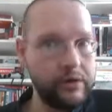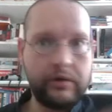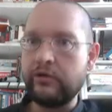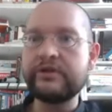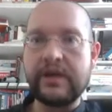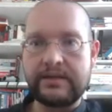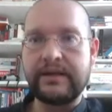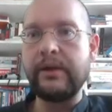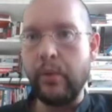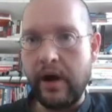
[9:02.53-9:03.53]
you
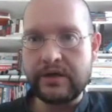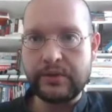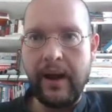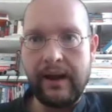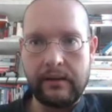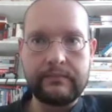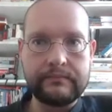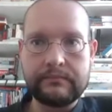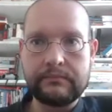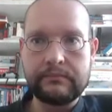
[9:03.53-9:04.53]
certainly worked well.
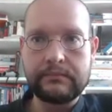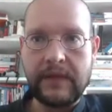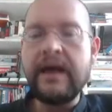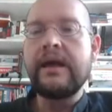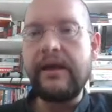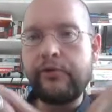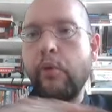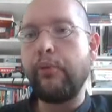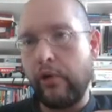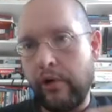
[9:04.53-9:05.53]
If
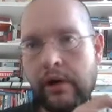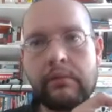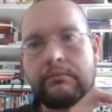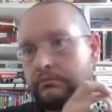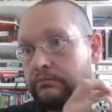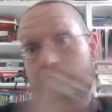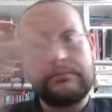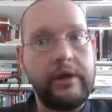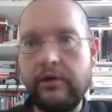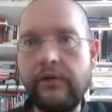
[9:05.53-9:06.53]
you're poor,
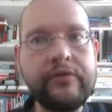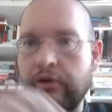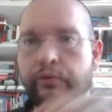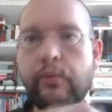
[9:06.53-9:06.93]
you've not